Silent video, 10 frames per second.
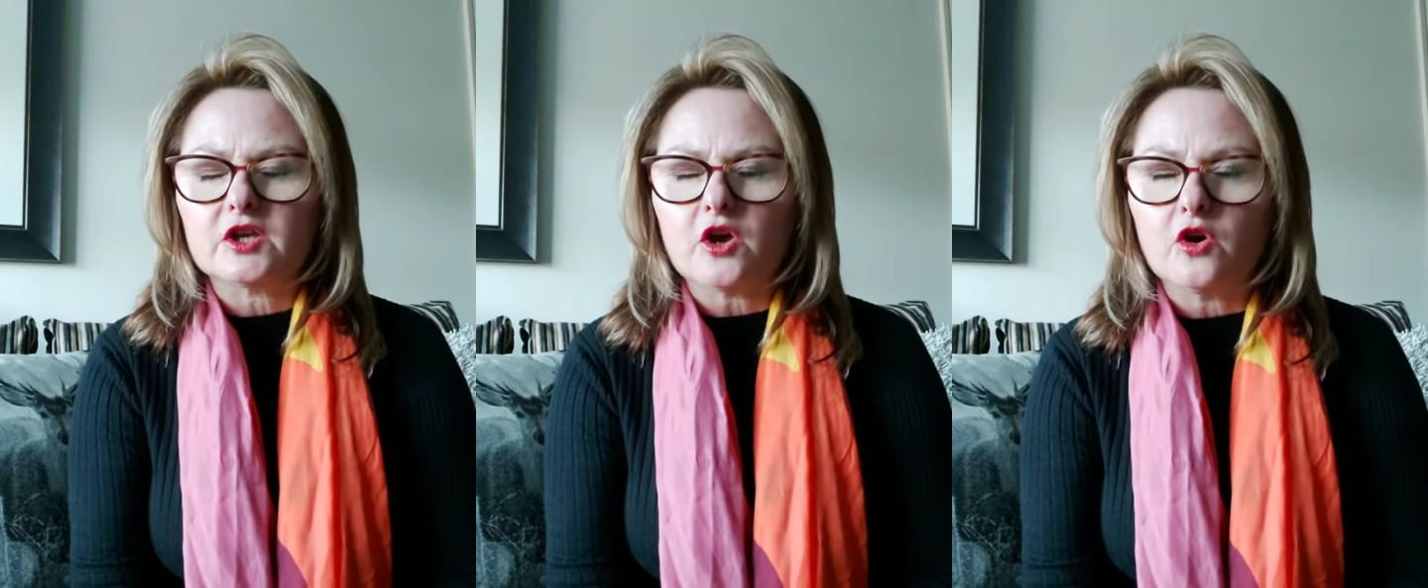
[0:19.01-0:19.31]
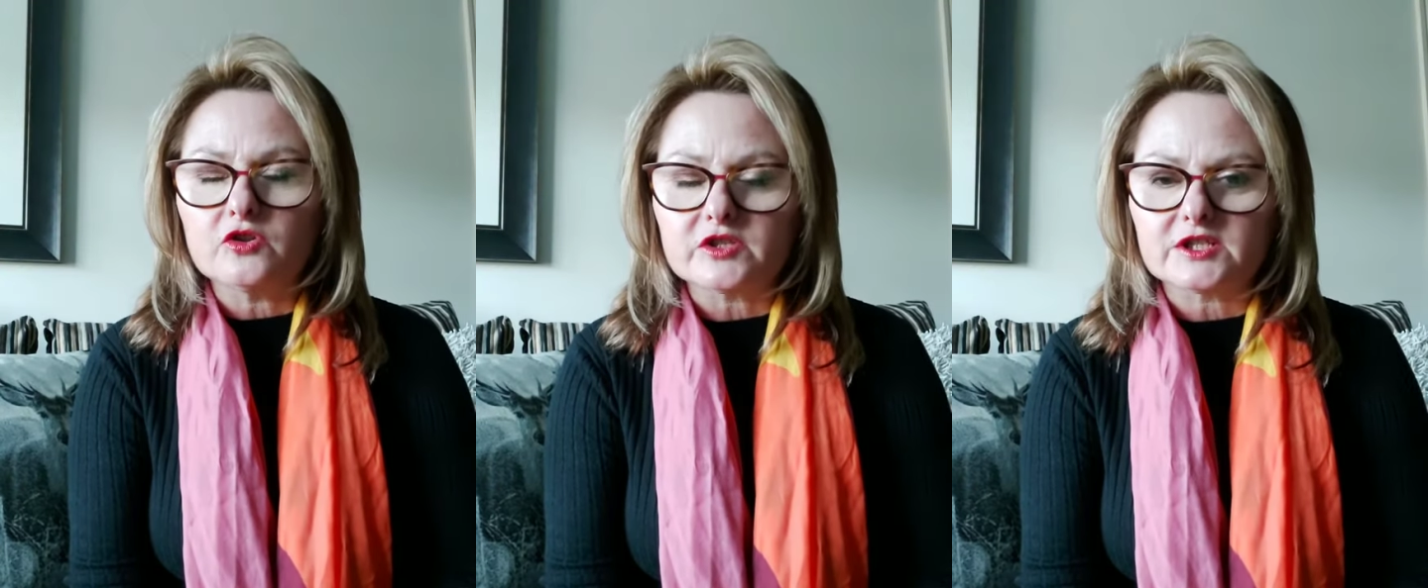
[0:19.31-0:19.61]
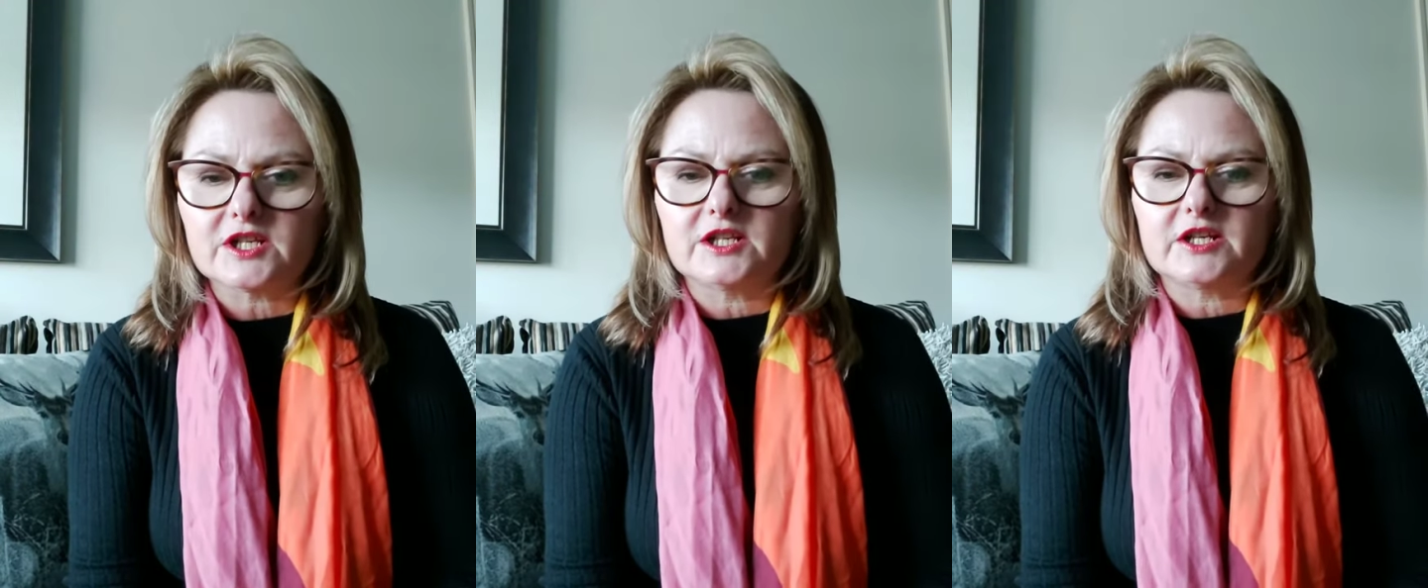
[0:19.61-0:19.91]

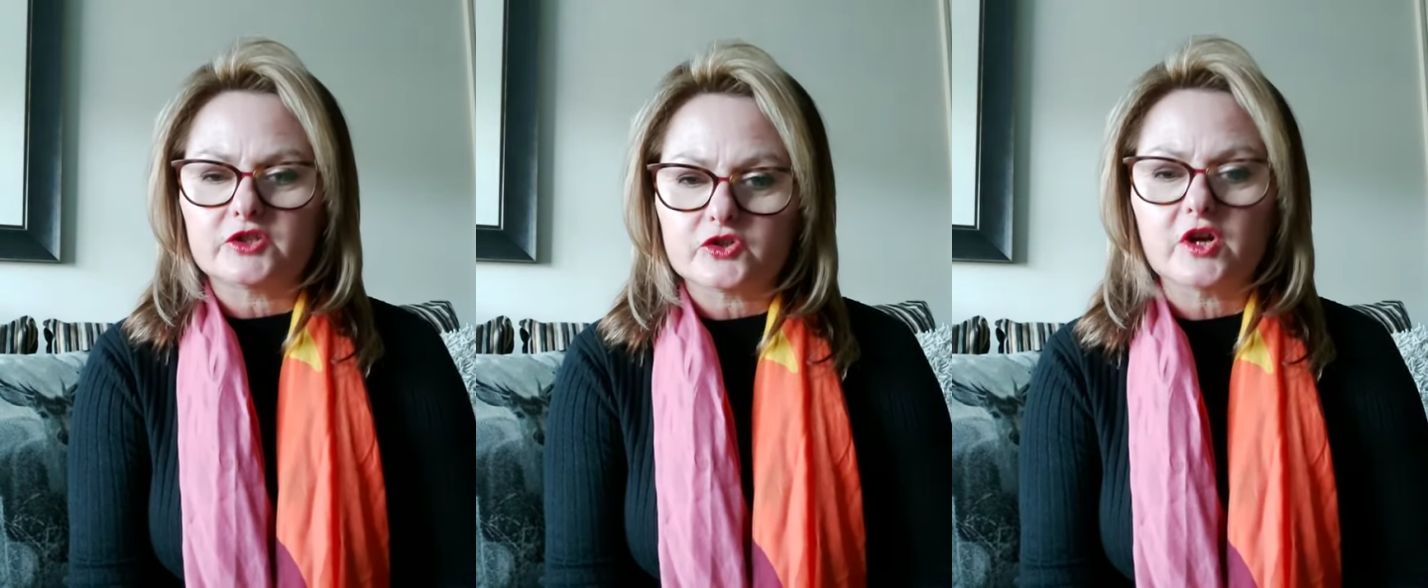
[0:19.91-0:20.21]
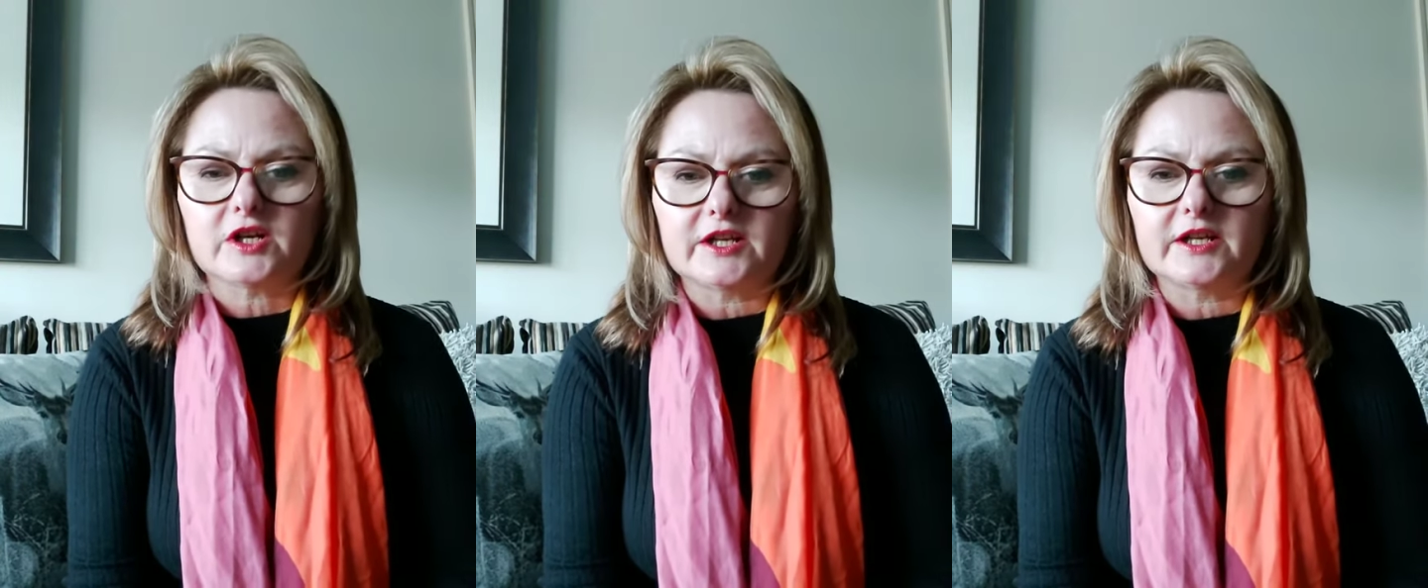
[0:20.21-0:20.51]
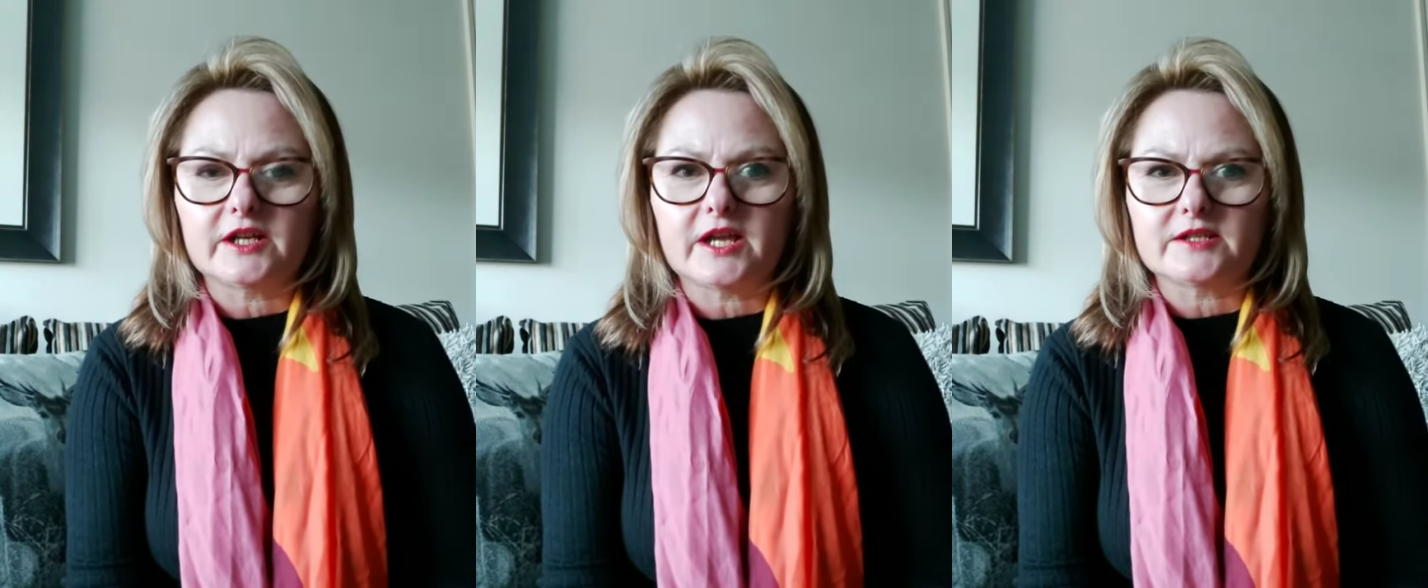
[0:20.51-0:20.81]
constantly
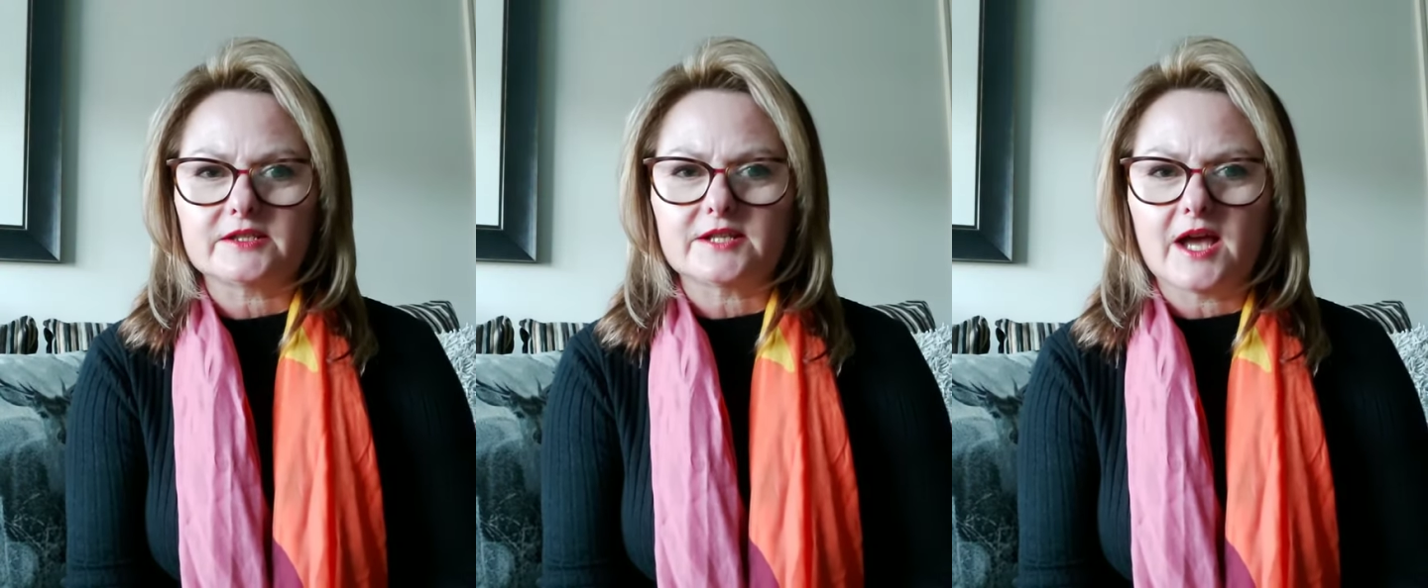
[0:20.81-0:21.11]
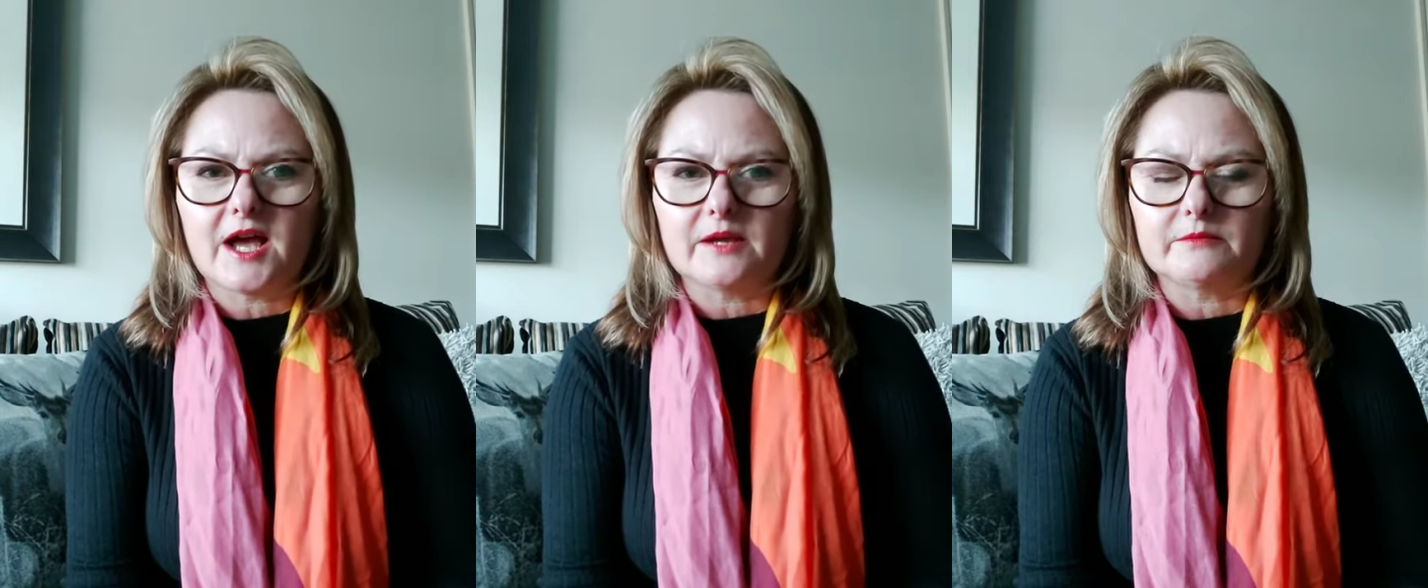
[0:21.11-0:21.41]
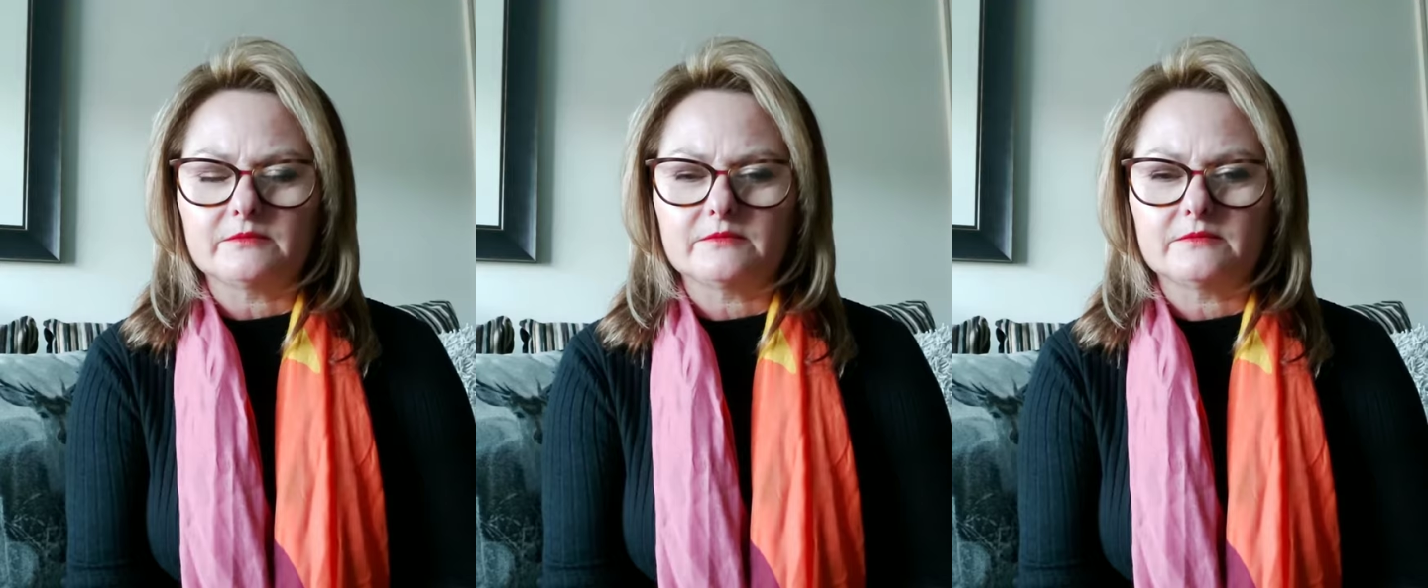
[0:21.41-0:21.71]
struggling against time,